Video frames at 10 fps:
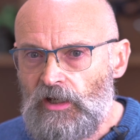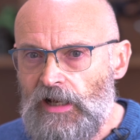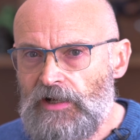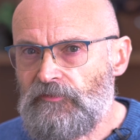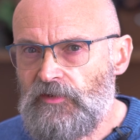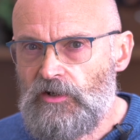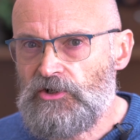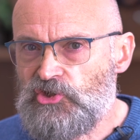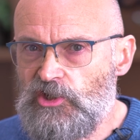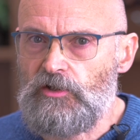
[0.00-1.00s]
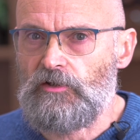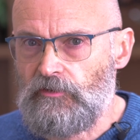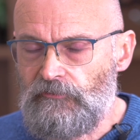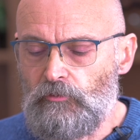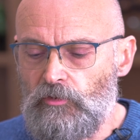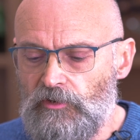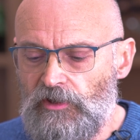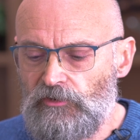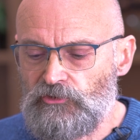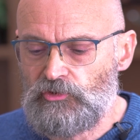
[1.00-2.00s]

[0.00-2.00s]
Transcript: had the idea for what Chaos